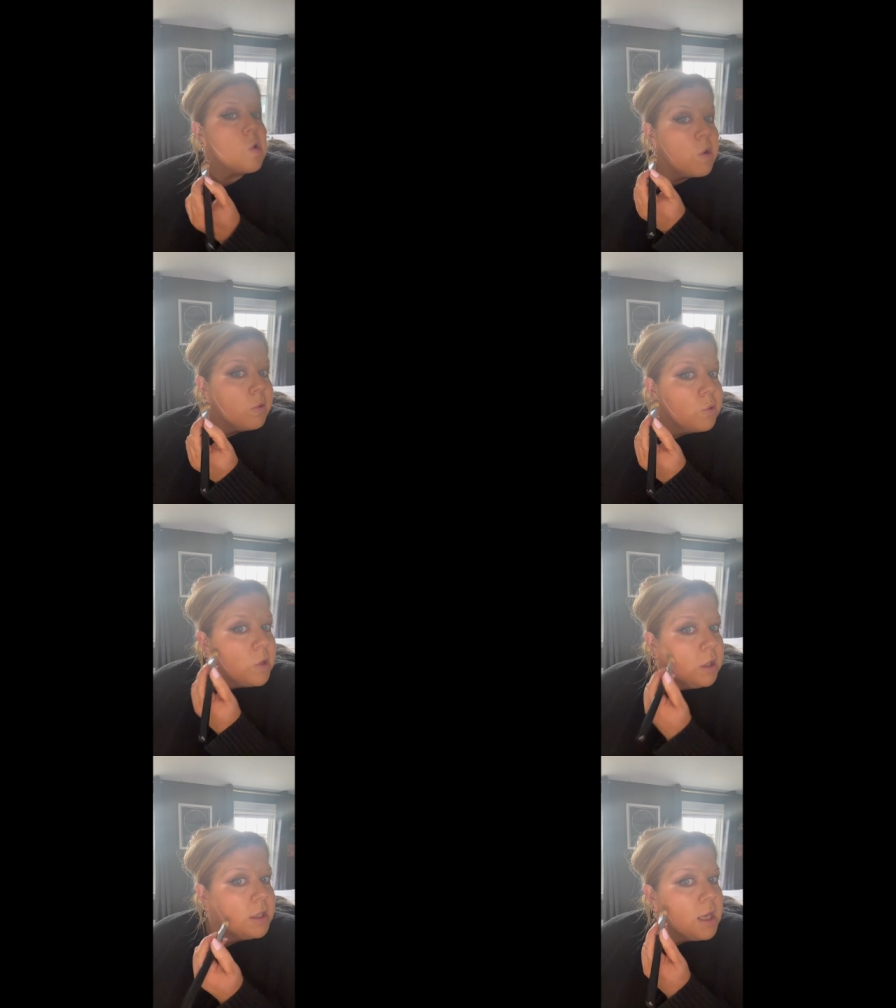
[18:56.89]
That was
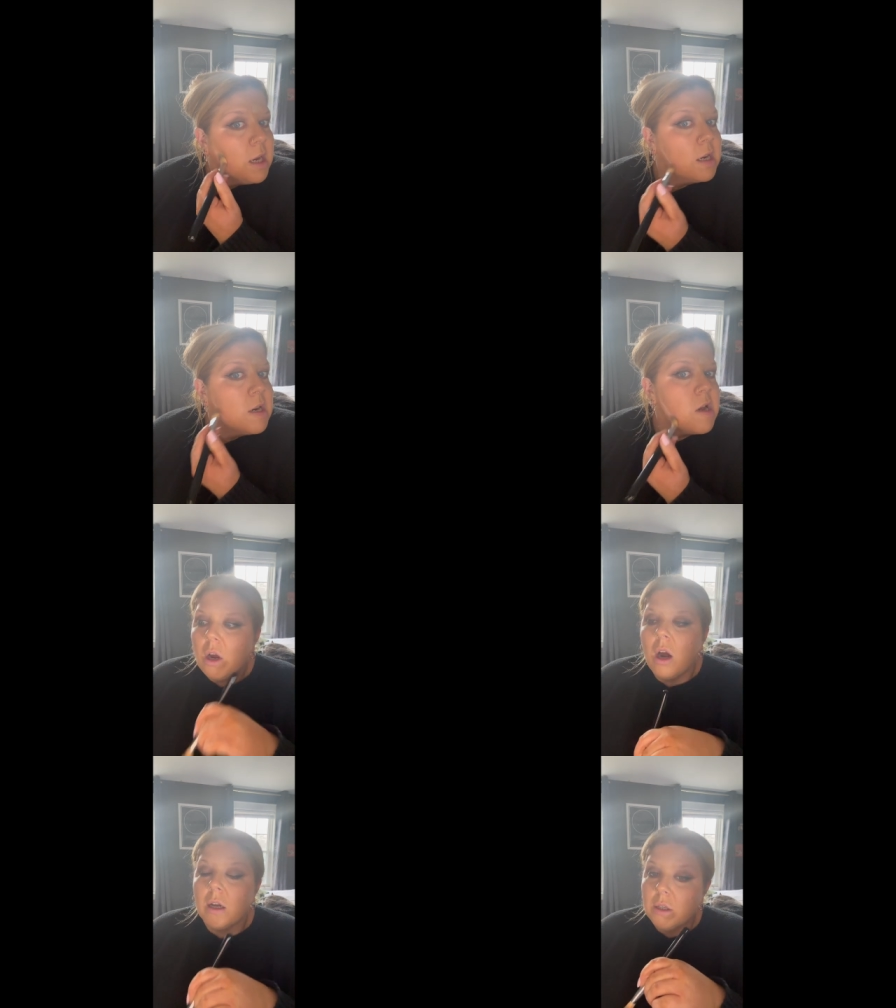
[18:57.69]
really sad.
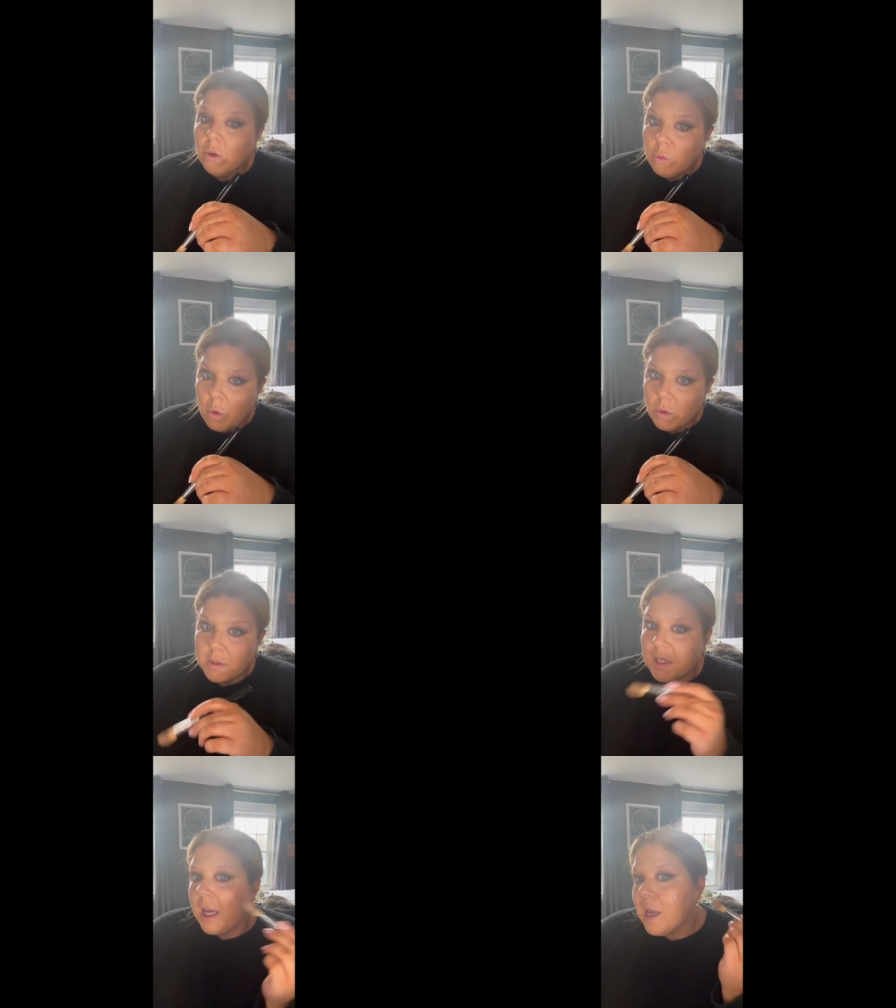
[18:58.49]
Cardinal
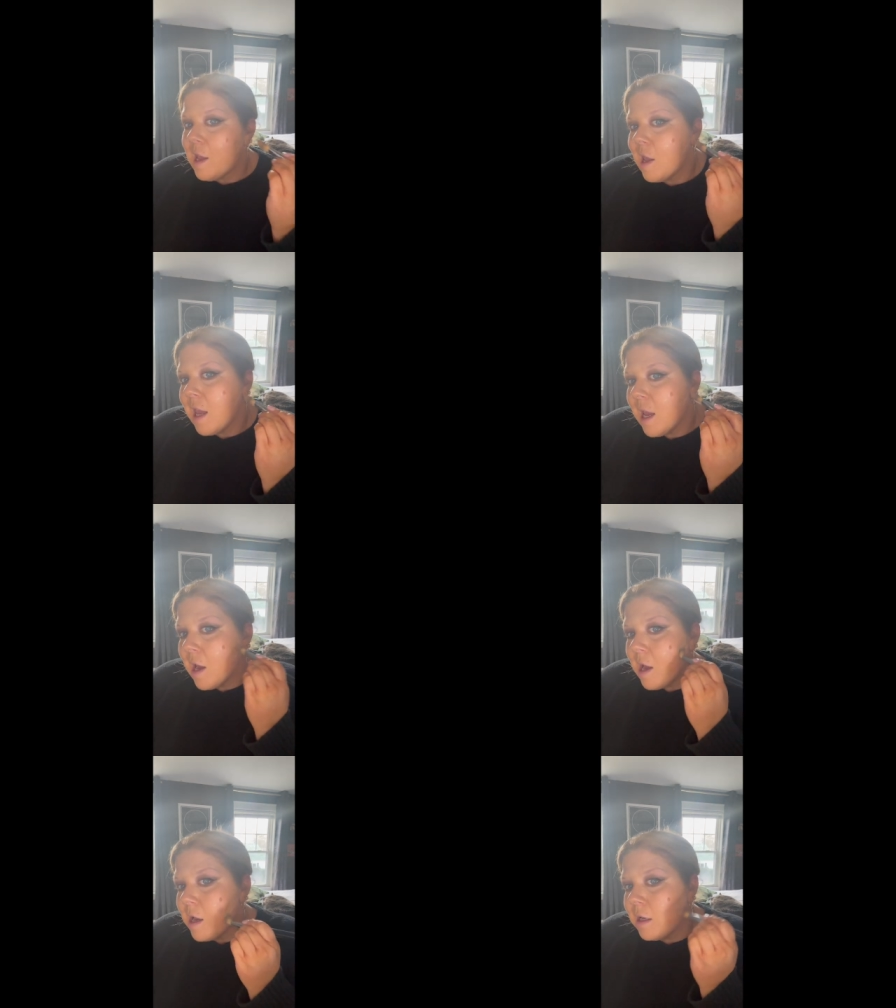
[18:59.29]
Wolsey
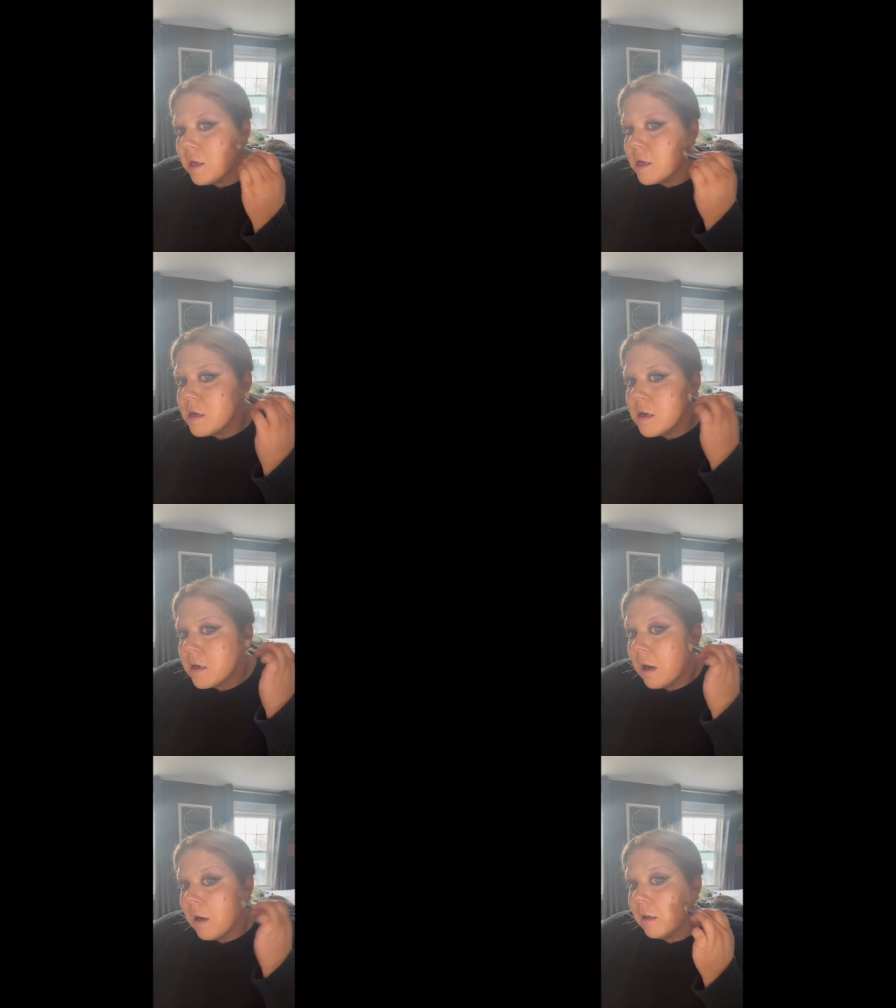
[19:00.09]
and
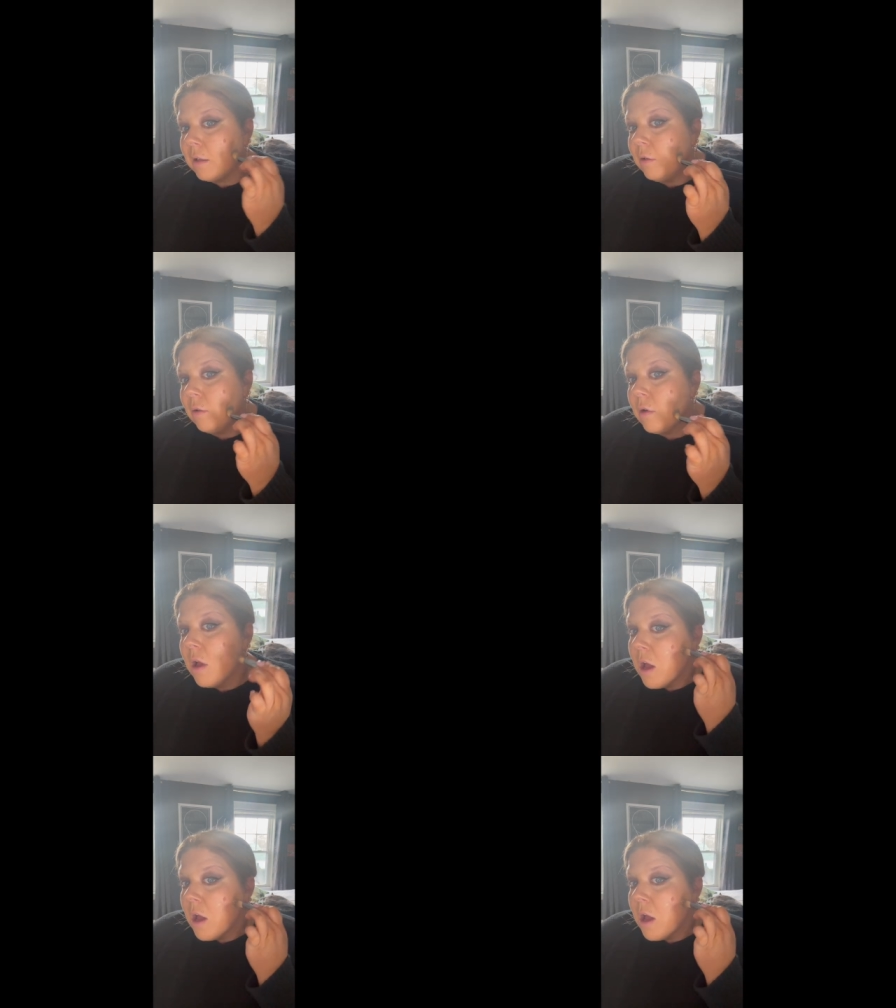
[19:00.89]
Cardinal